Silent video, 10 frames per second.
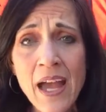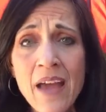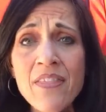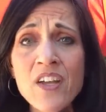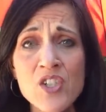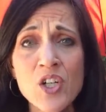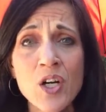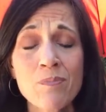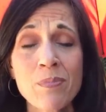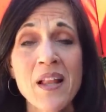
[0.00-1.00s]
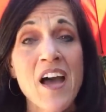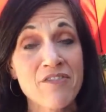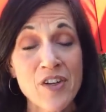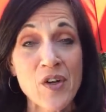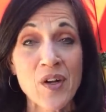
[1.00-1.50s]
and the good dirt
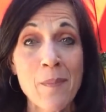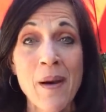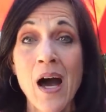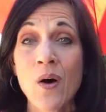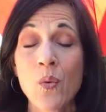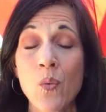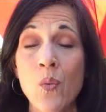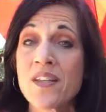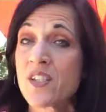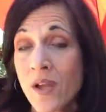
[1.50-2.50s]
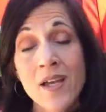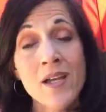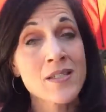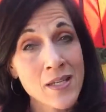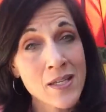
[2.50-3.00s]
plant food about once a
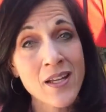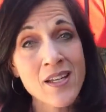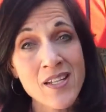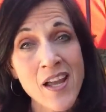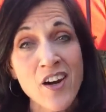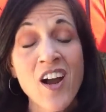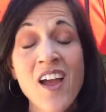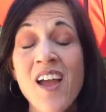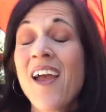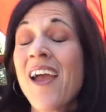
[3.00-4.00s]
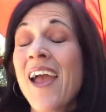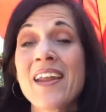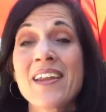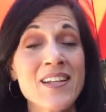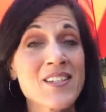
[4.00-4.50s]
week because it's in a container.
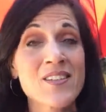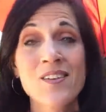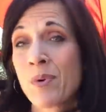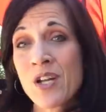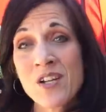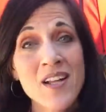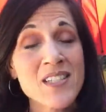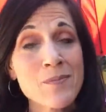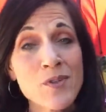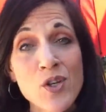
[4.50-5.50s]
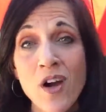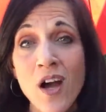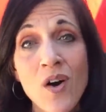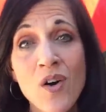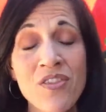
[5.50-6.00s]
And it's putting on some new
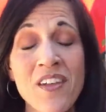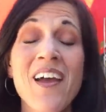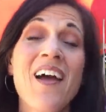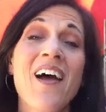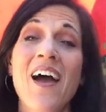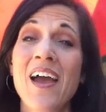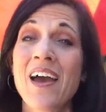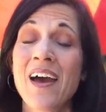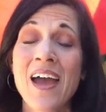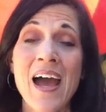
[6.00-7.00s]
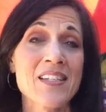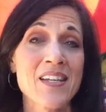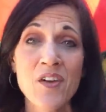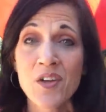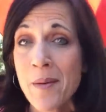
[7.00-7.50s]
growth. Uh, it
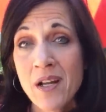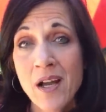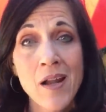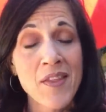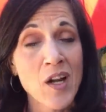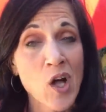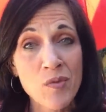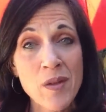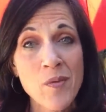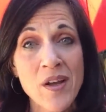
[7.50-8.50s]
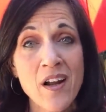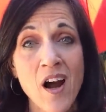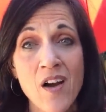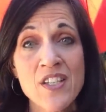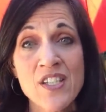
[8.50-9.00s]
has another lemon on it that'll hopefully be ready
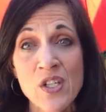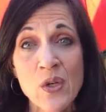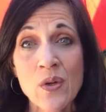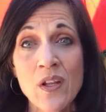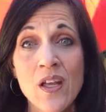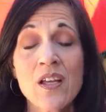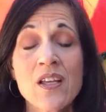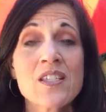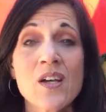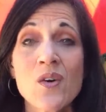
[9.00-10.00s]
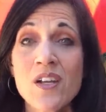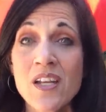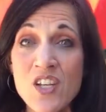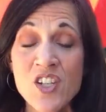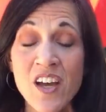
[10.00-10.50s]
to harvest soon. So
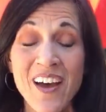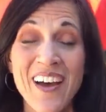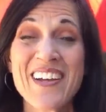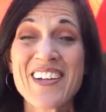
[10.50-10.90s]
Nisha,